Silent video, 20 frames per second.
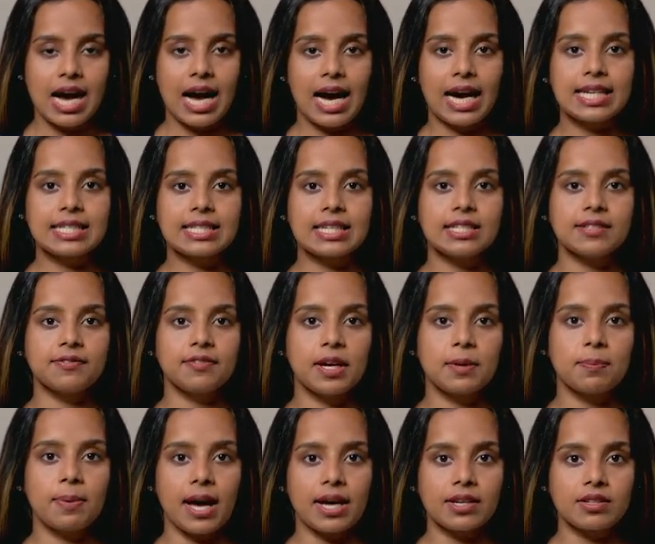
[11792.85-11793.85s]
identify
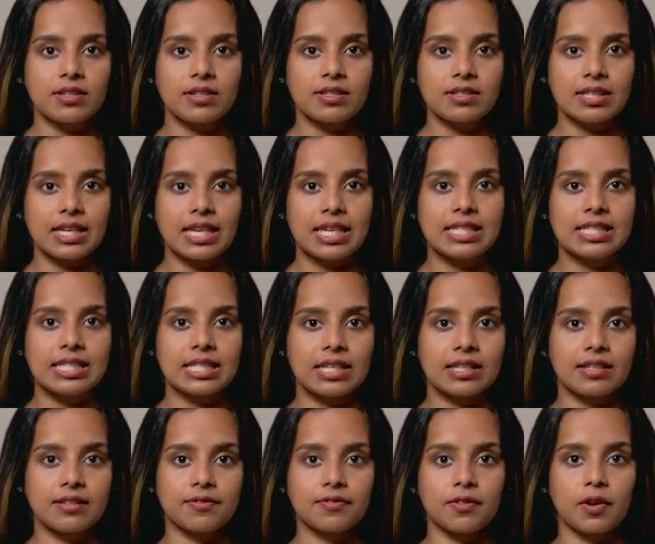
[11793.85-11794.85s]
patterns
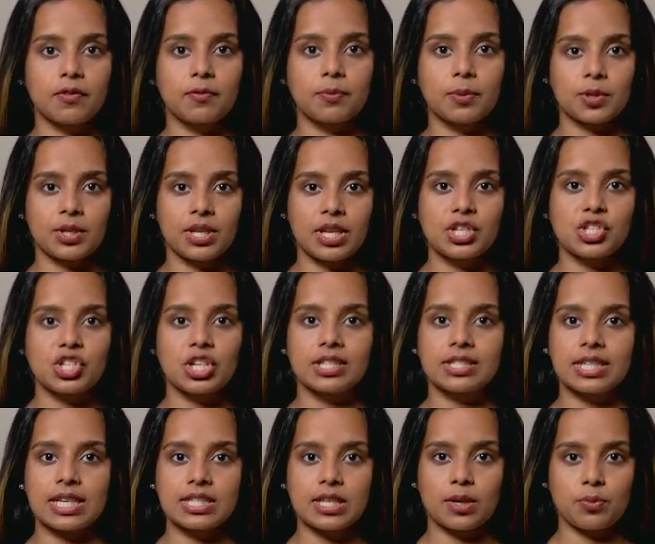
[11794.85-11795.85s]
indicative of potential
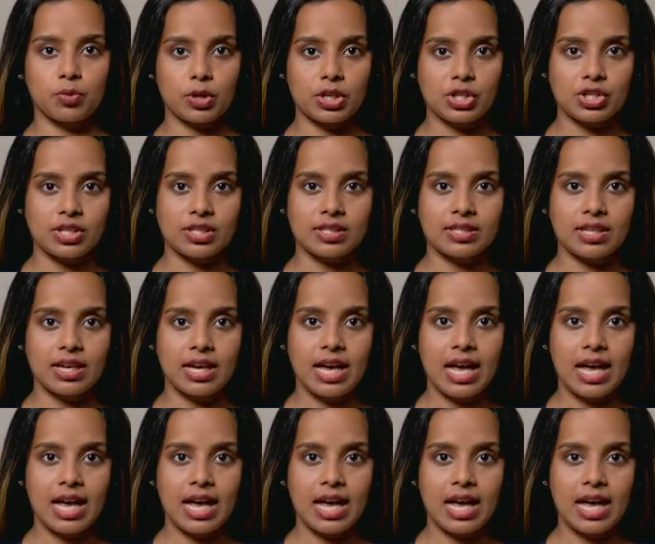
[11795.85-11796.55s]
data breaches,